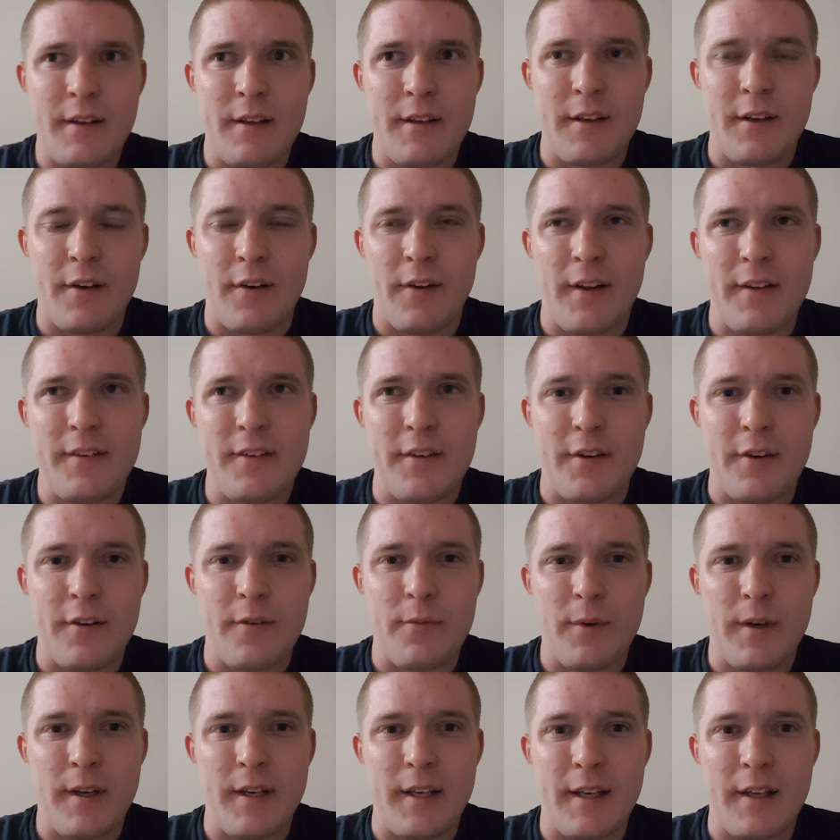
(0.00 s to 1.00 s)
that's a good
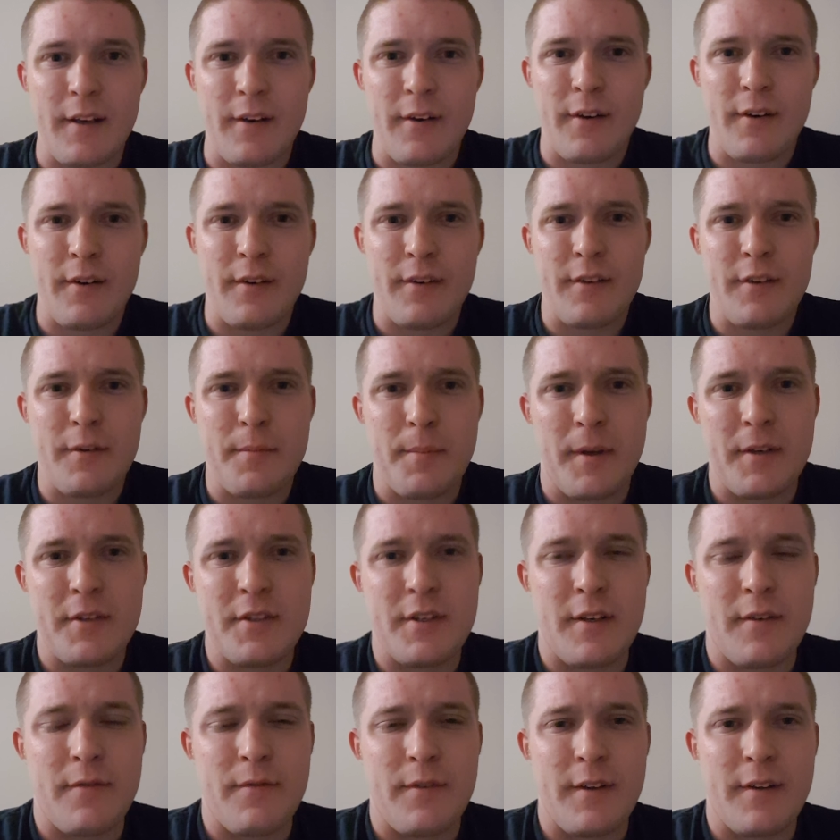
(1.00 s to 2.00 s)
way to get hurt, especially if